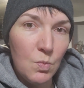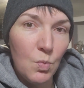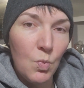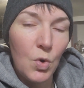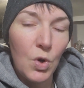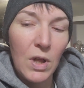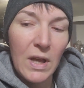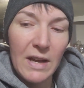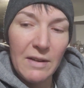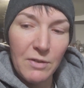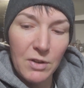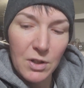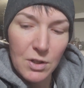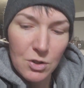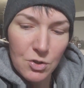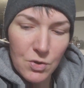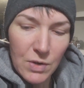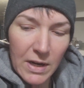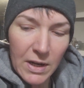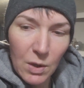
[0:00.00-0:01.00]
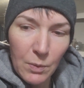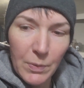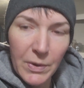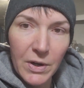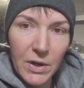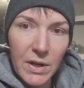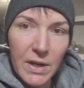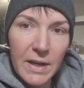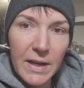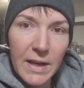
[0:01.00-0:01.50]
We'll have a little trial
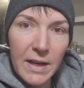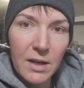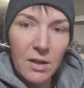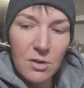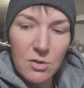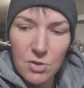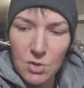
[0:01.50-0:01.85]
period here.